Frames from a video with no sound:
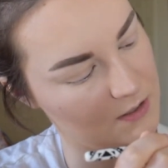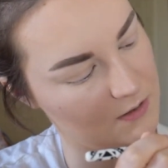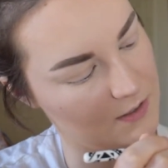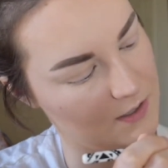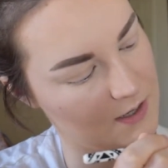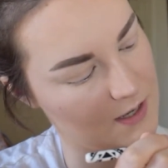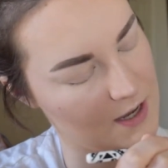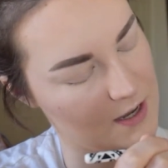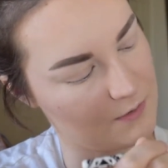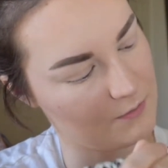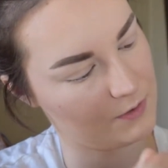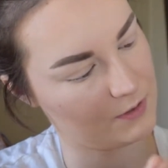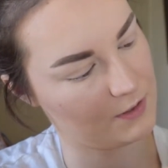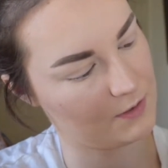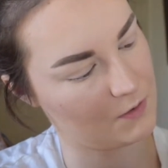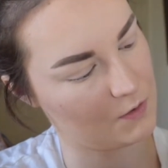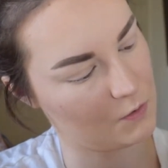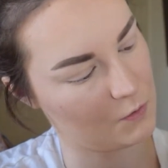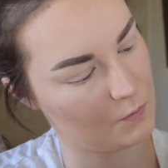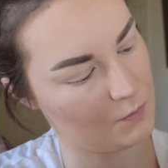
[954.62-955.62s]
Like, I really
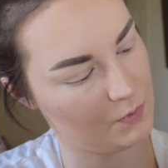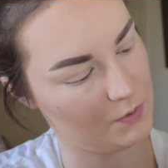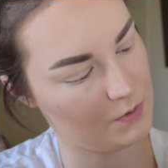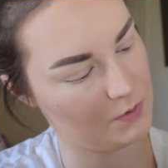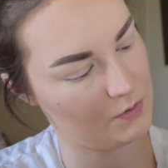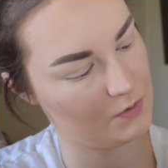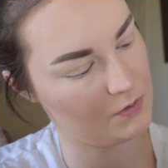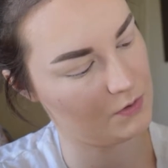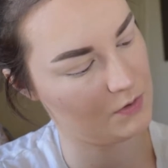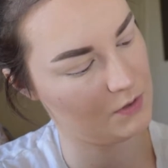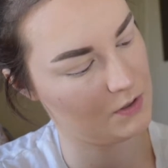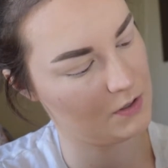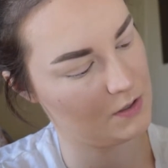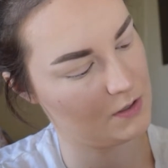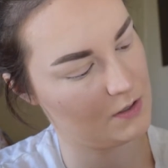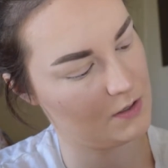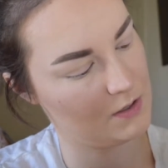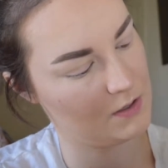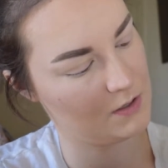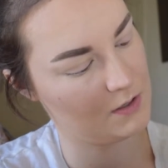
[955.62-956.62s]
hope
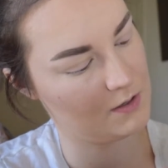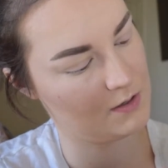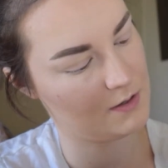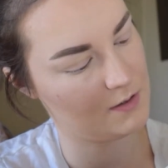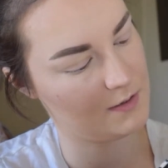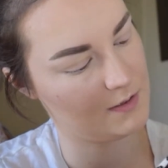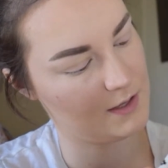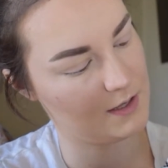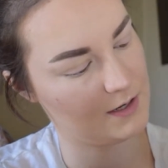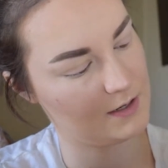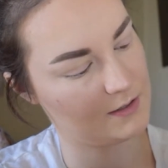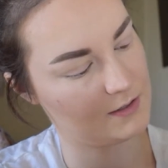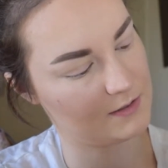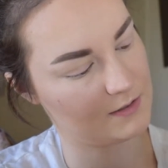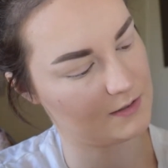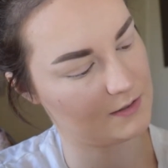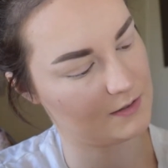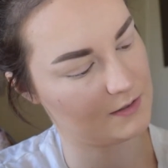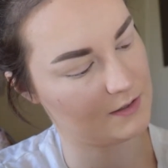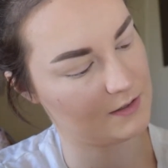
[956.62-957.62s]
that it
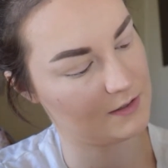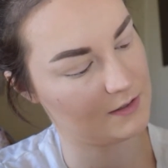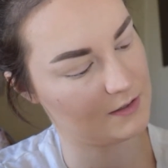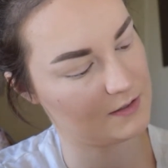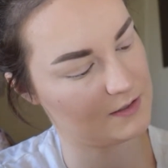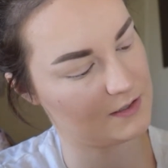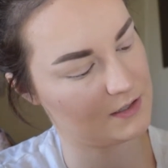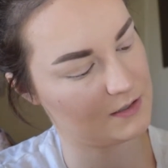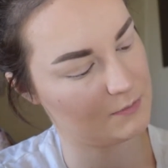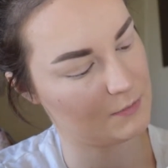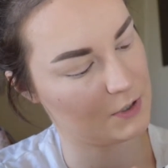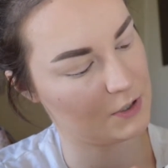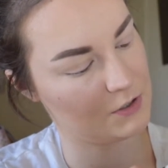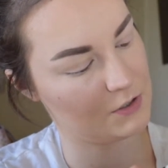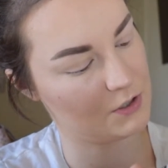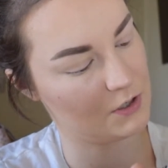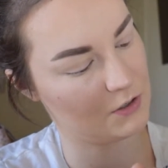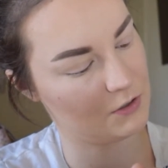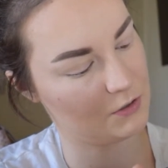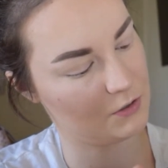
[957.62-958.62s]
doesn't like
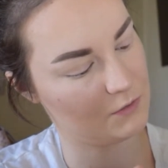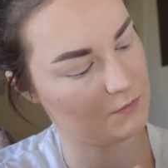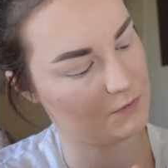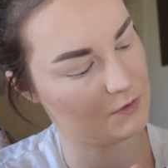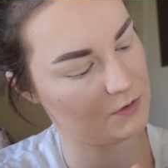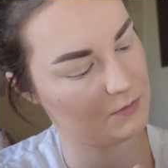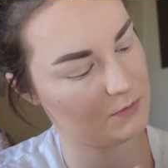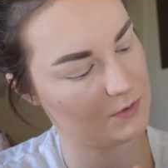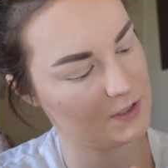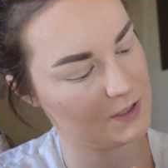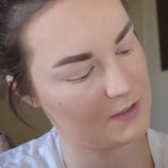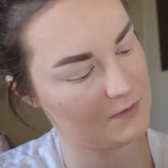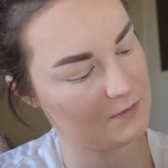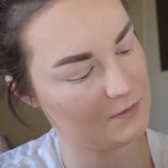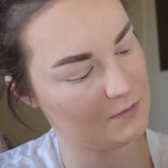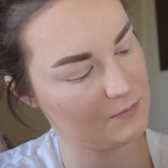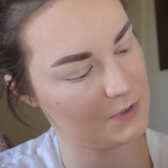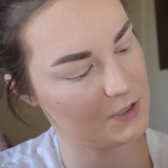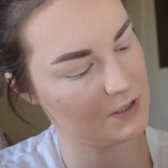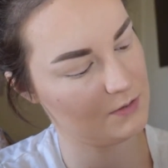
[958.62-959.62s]
smudge all over the place
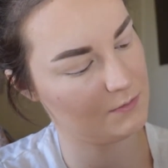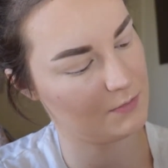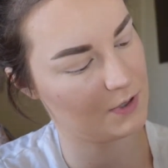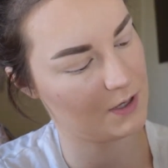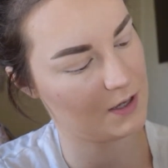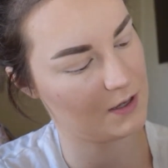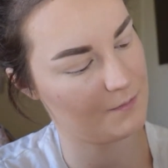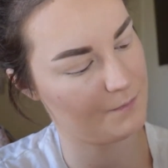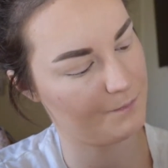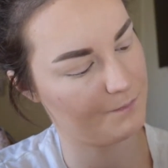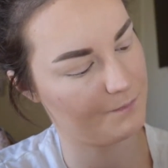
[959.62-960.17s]
for me, but